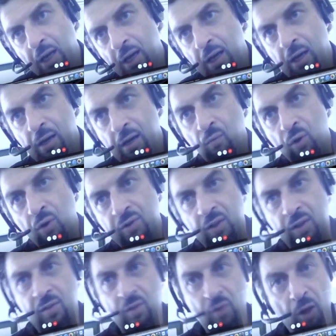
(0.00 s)
uh, was
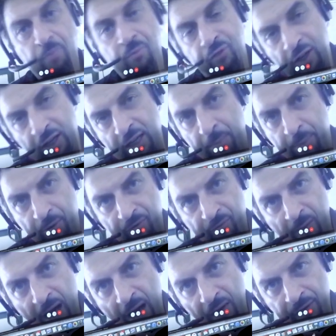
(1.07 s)
stopped for a couple of
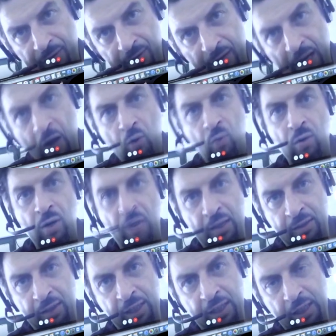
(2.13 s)
months. Now we
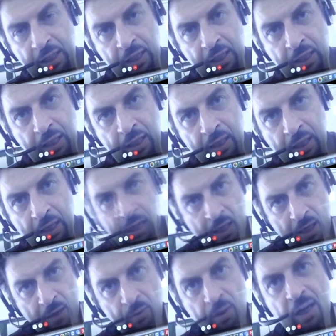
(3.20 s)
are taking, uh,
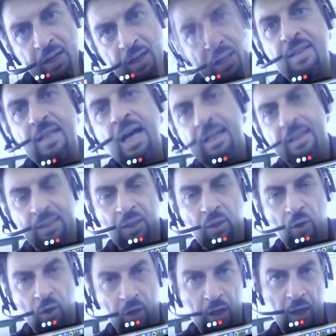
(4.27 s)
we are
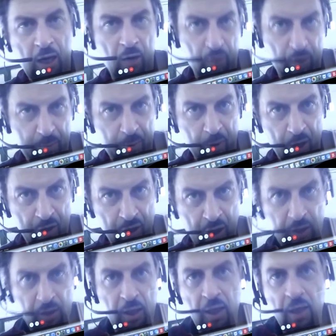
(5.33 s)
restarting all our
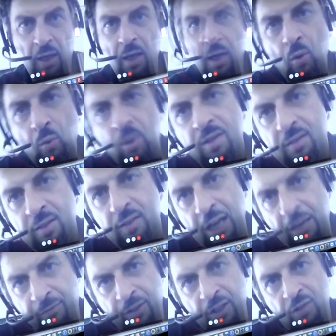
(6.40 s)
project. We still
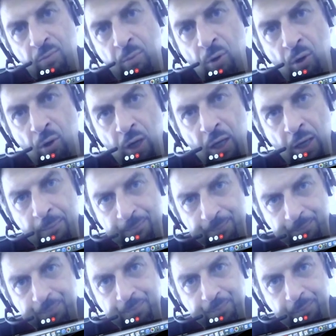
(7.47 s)
have the small, uh,
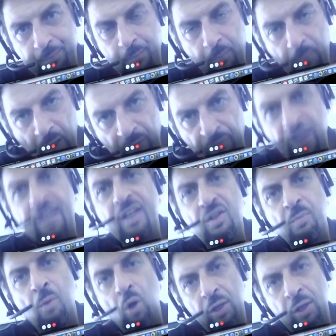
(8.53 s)
very
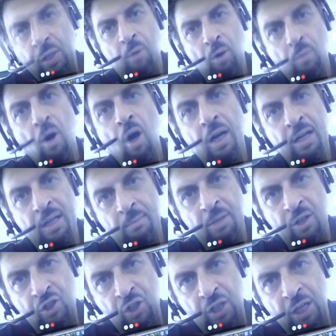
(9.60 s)
small double boiler
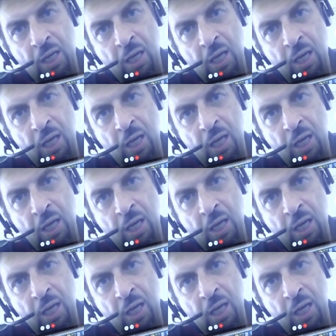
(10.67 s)
machine